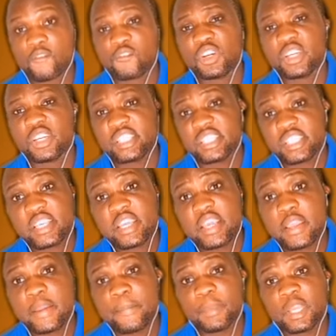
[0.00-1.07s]
for the
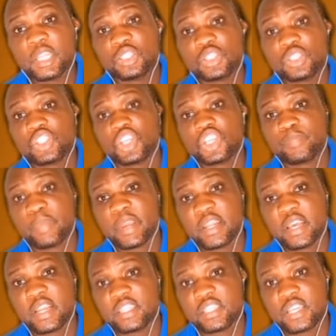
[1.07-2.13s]
C major
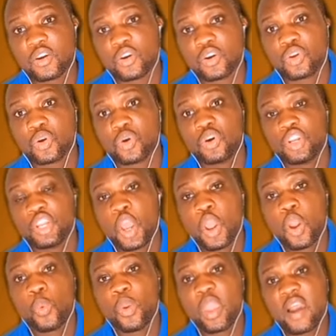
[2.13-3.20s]
suspended second chord,
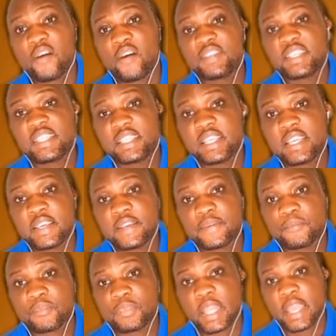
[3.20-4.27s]
we have C,
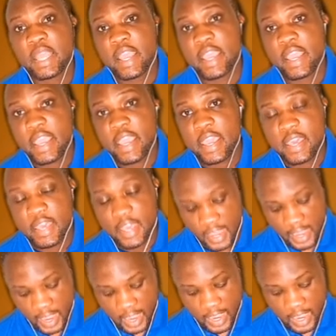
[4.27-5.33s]
E,
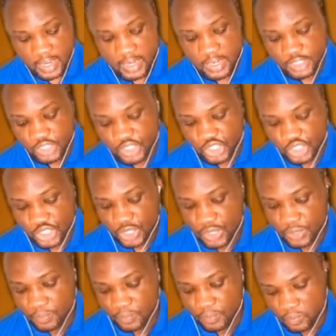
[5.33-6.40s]
and G.